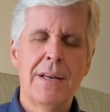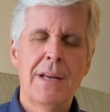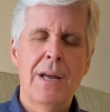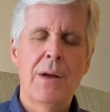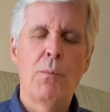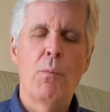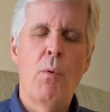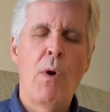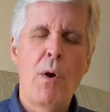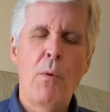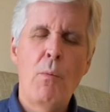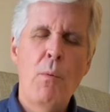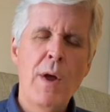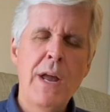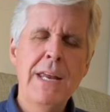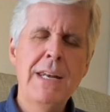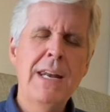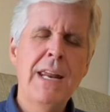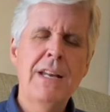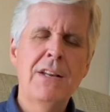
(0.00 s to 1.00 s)
and what
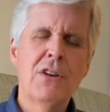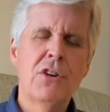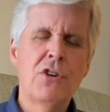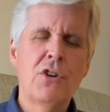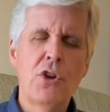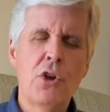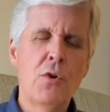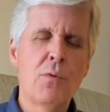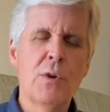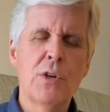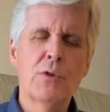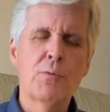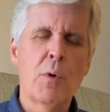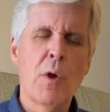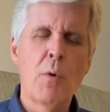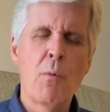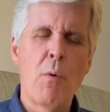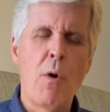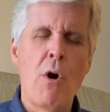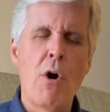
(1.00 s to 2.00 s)
we need to do as
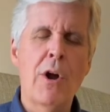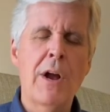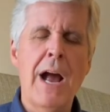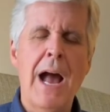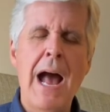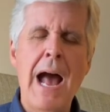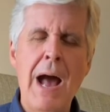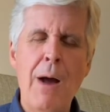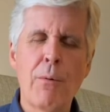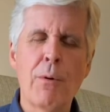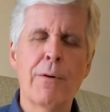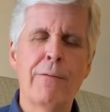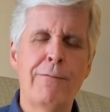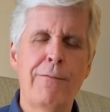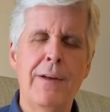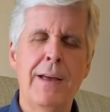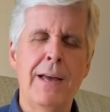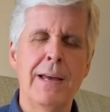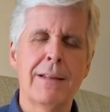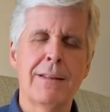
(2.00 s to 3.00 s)
we walk our
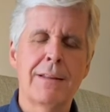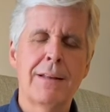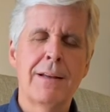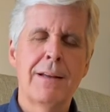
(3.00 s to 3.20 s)
faith